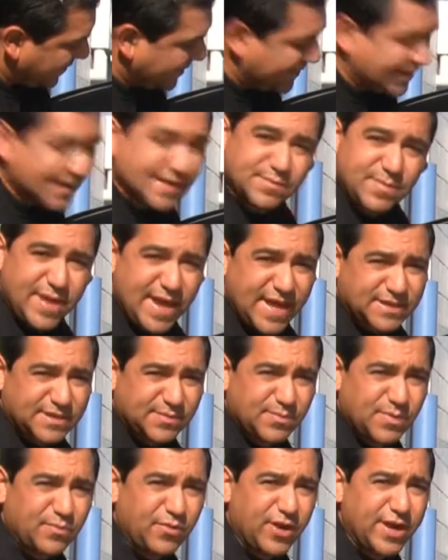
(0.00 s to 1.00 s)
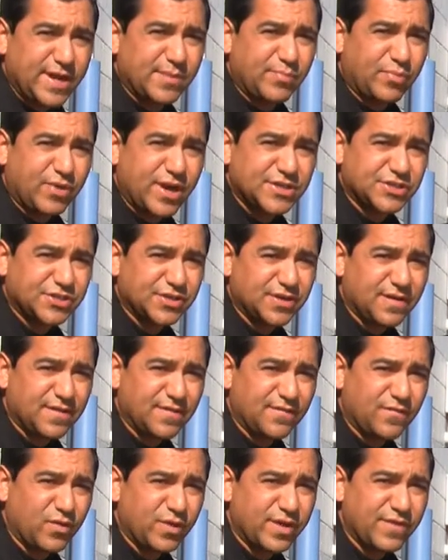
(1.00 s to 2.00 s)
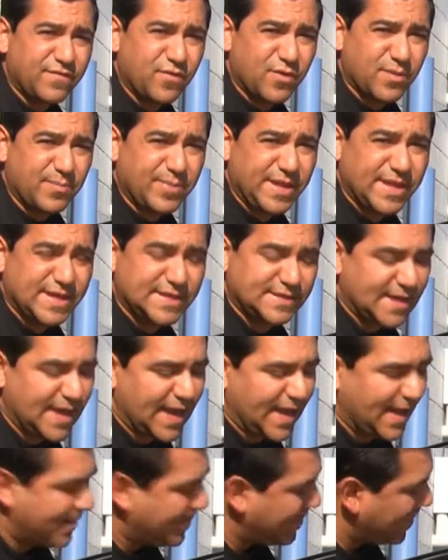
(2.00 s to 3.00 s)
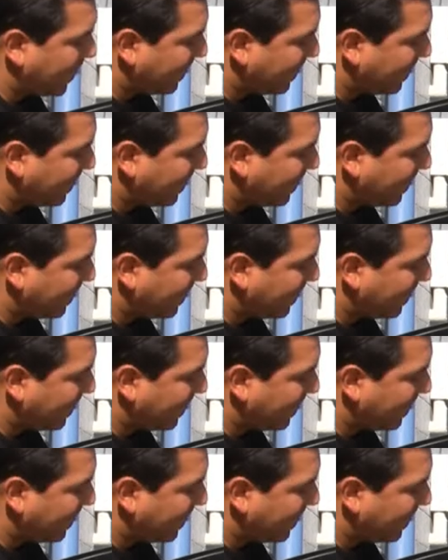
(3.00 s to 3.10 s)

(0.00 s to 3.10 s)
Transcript: This says maximum rated pressure, 44 psi.